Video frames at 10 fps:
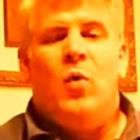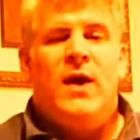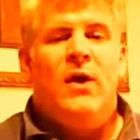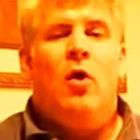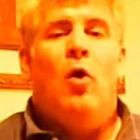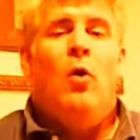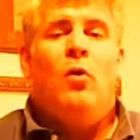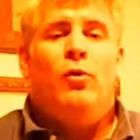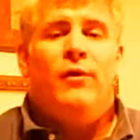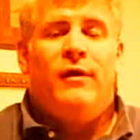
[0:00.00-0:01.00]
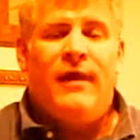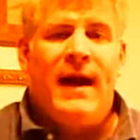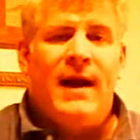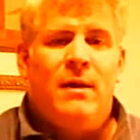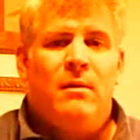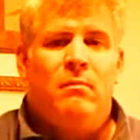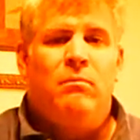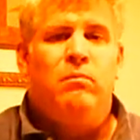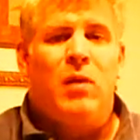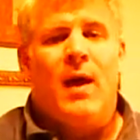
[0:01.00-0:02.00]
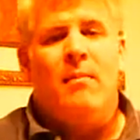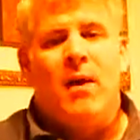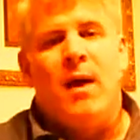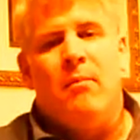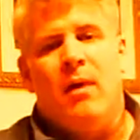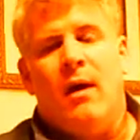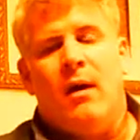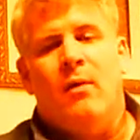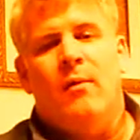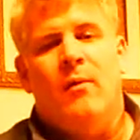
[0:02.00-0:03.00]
We hold that blah blah blah.